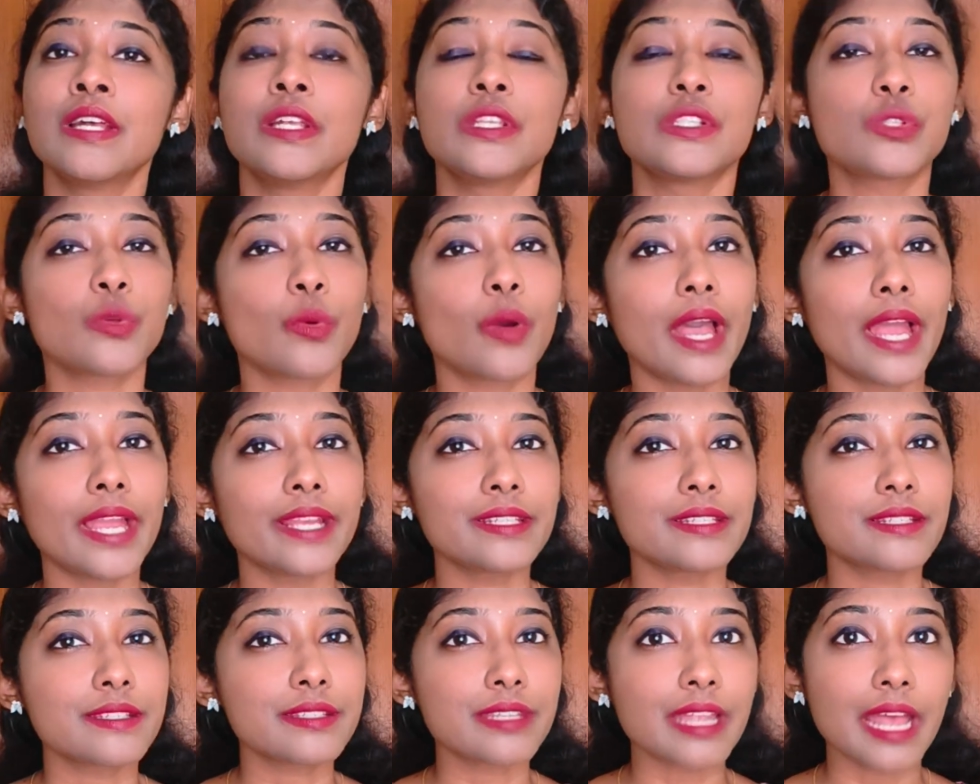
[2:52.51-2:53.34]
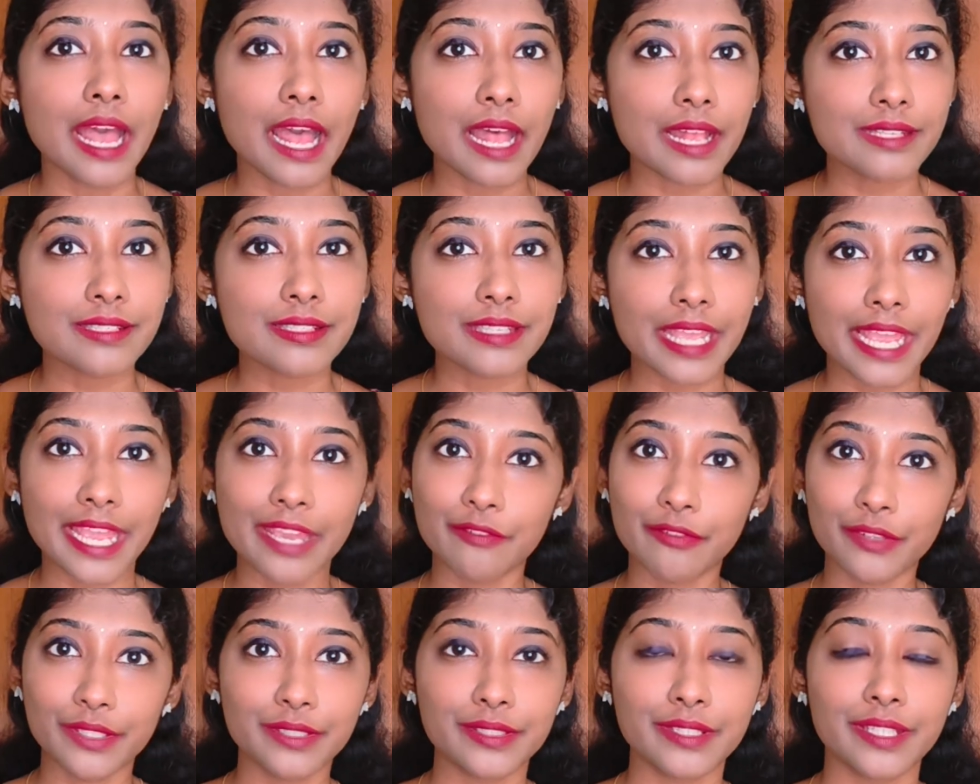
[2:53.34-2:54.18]
So I just asked
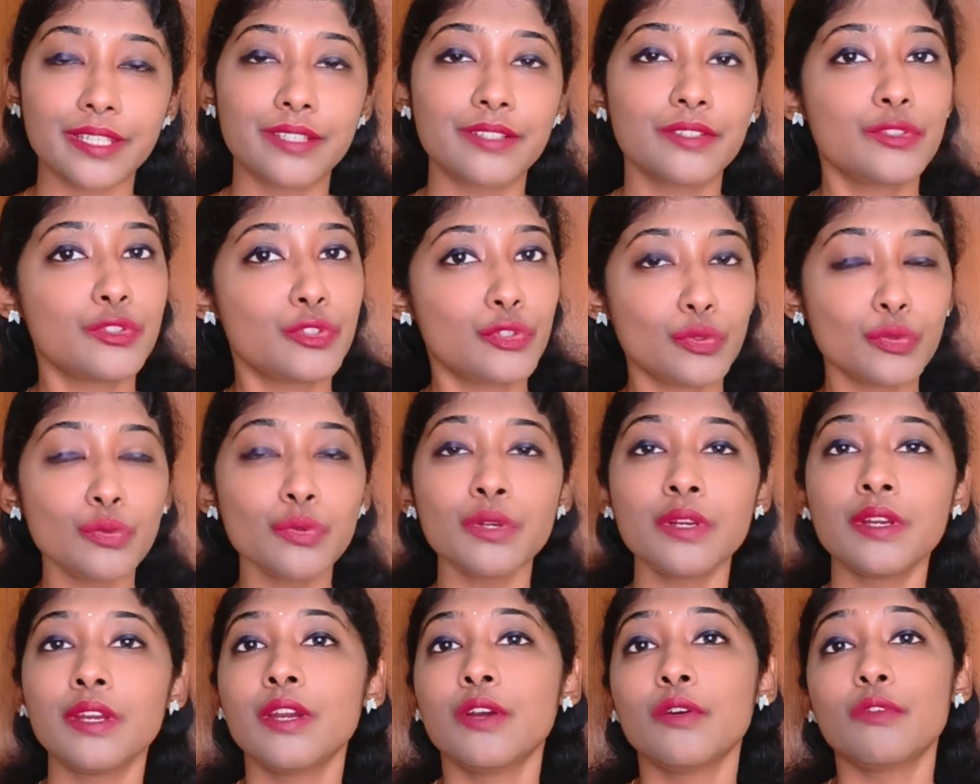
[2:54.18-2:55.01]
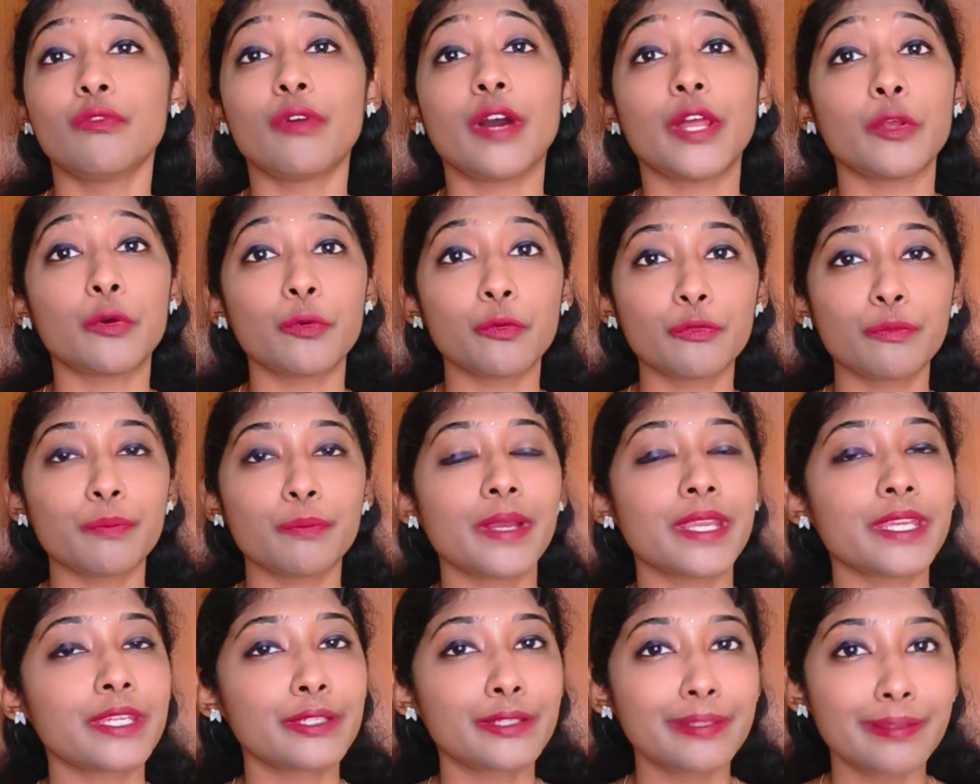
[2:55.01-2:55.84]
everything to one of
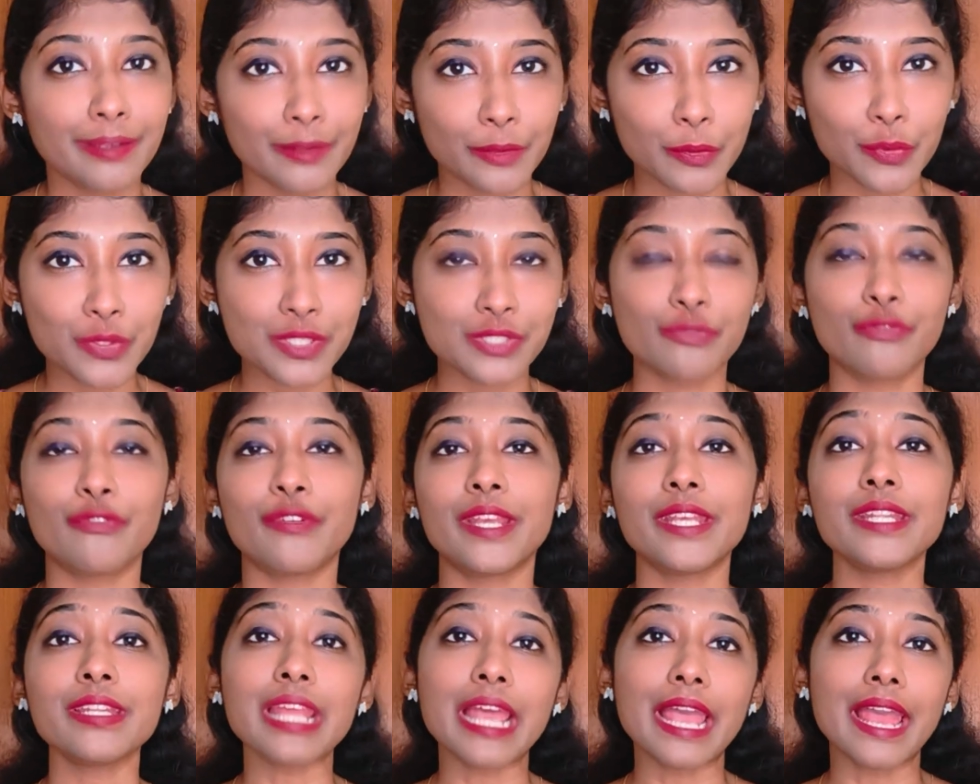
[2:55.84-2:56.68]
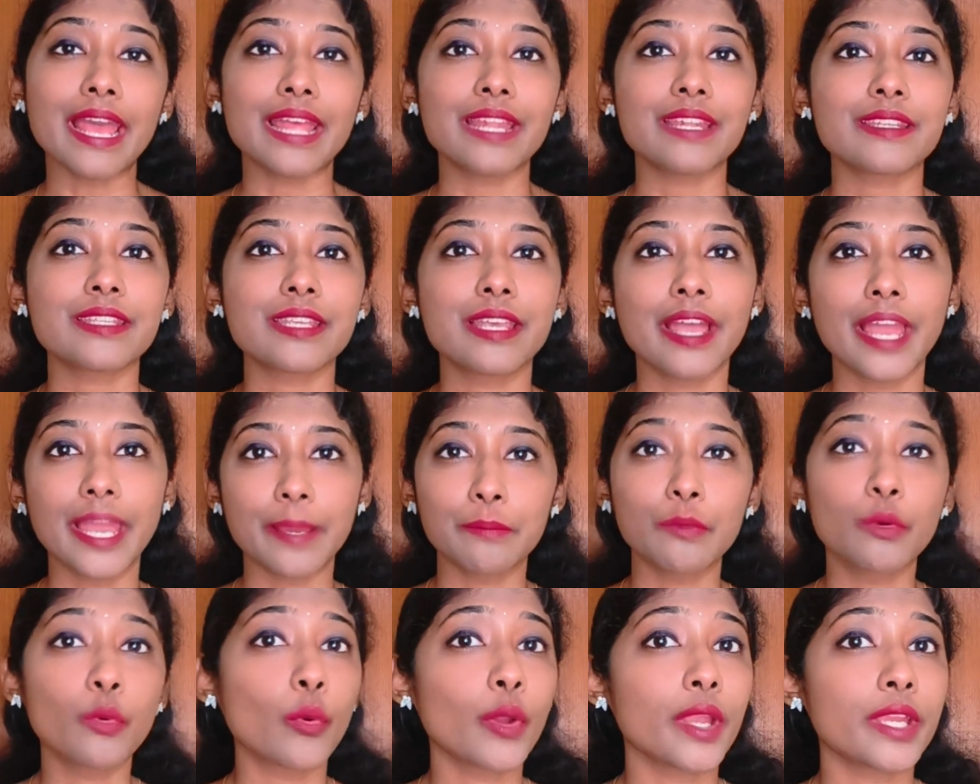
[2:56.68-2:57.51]
my close friends, and
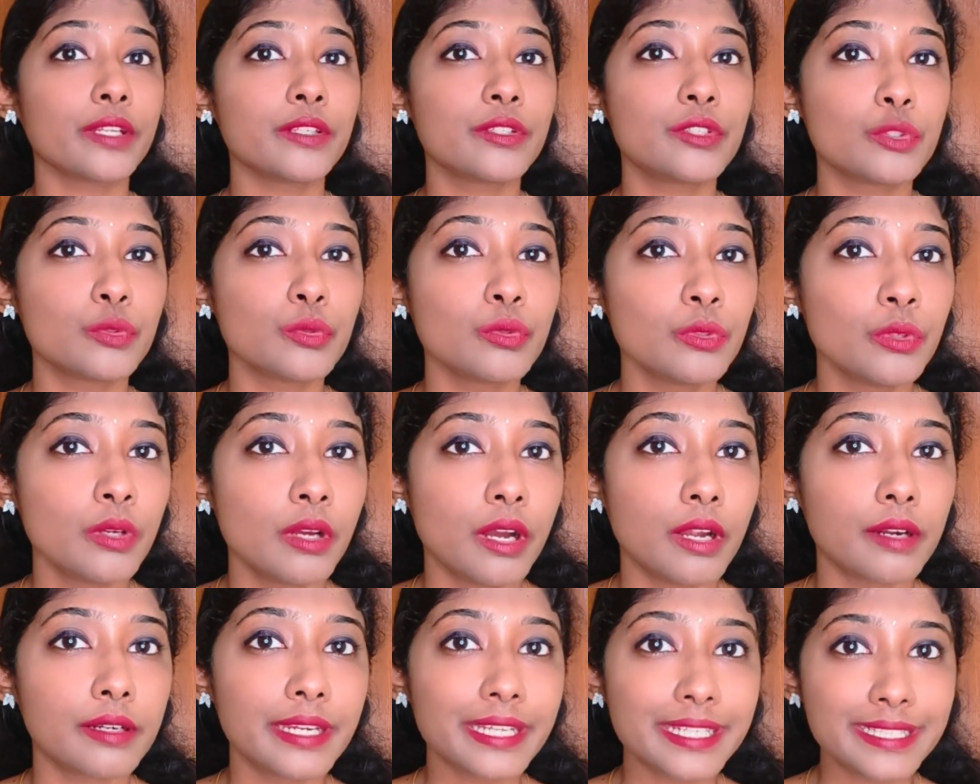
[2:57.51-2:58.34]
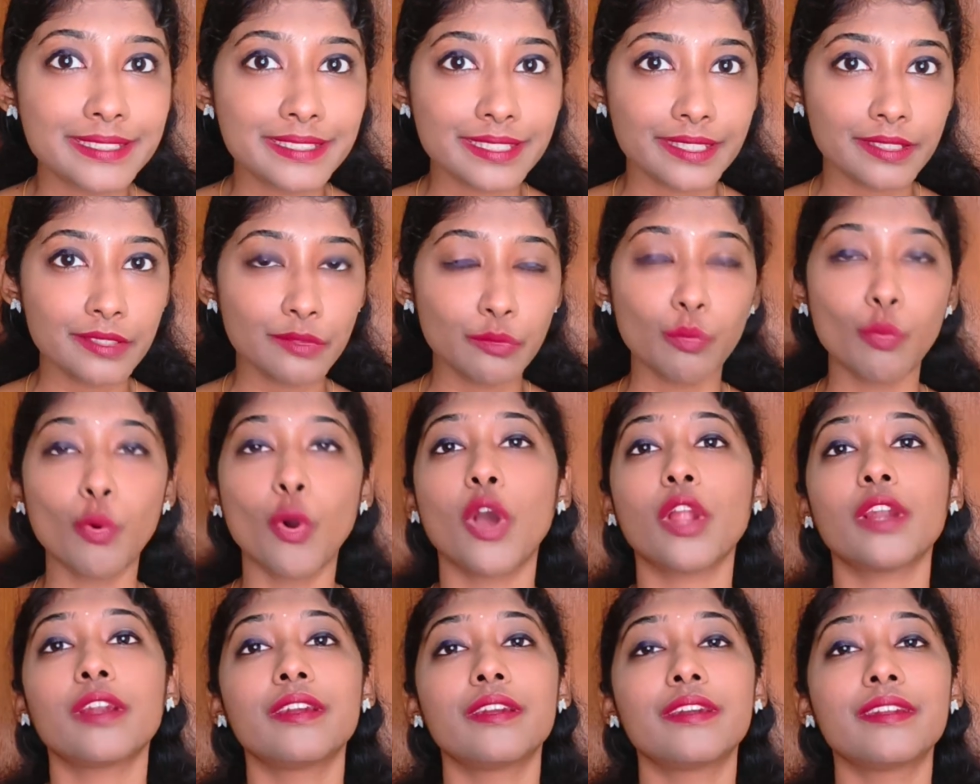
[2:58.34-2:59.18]
I'm going to dictate
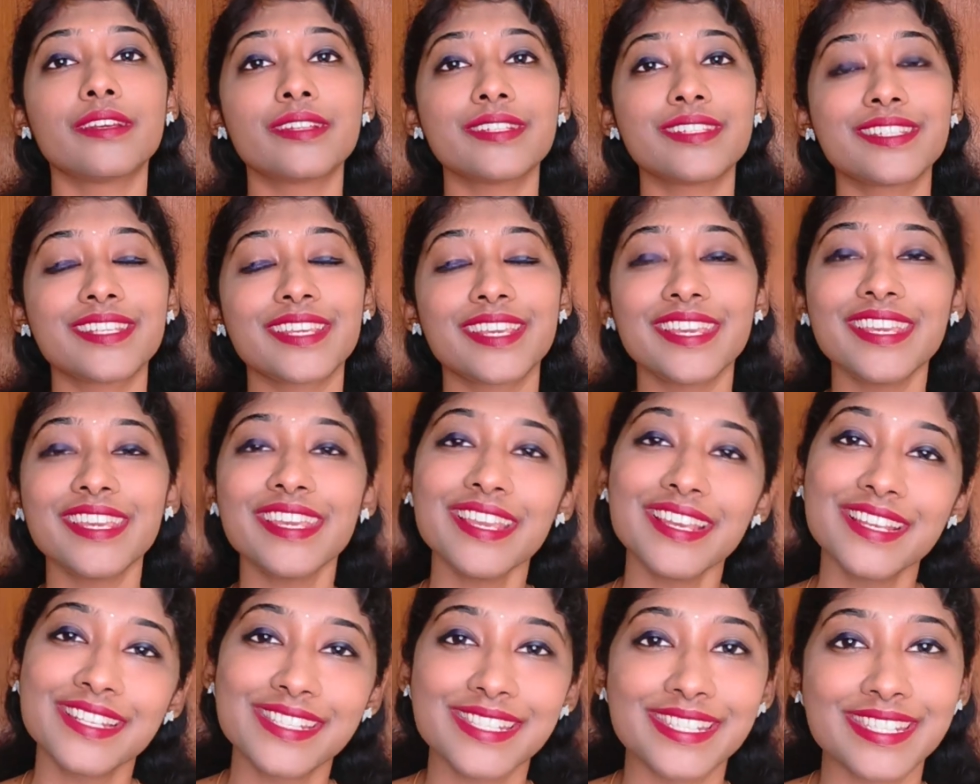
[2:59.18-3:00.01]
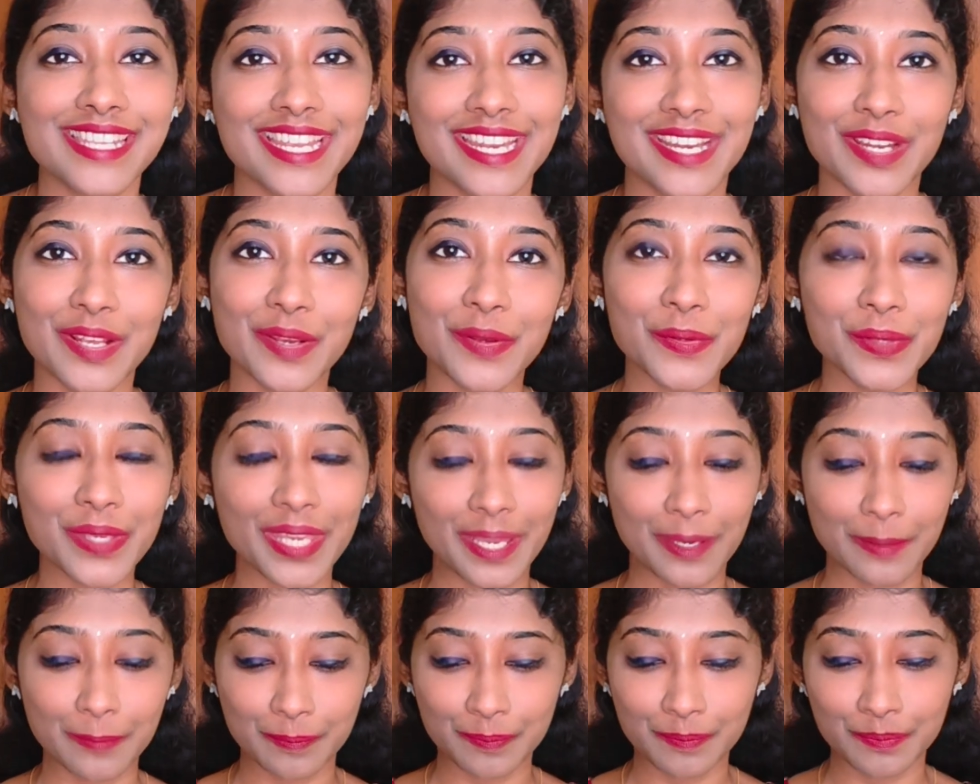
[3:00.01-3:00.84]
what that he said.
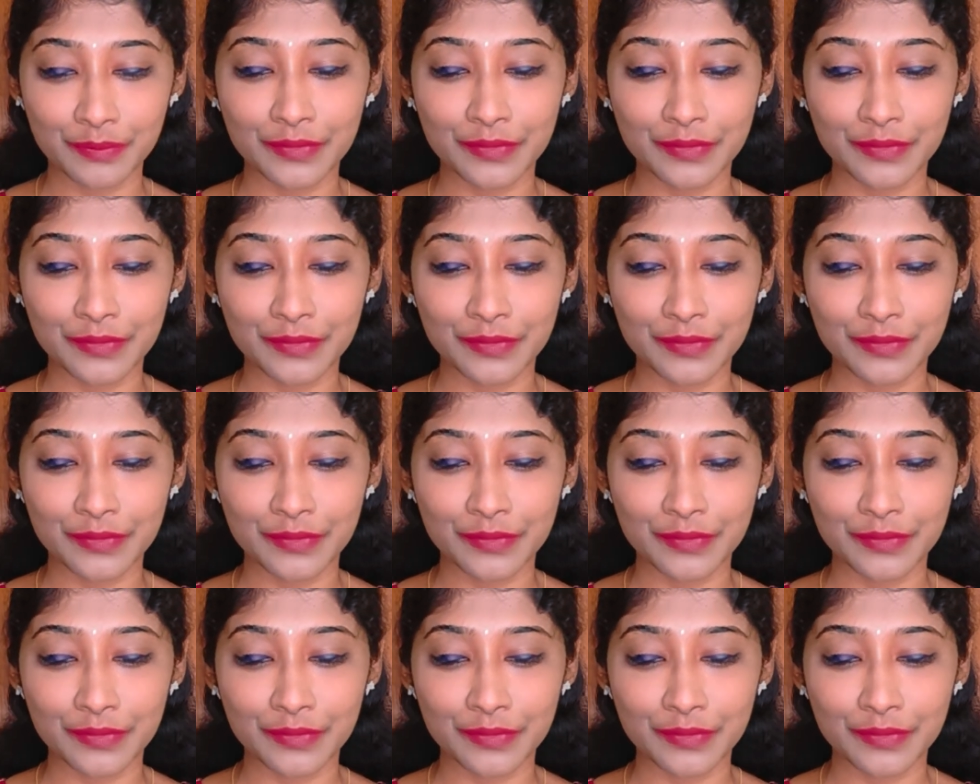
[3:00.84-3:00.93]
Okay.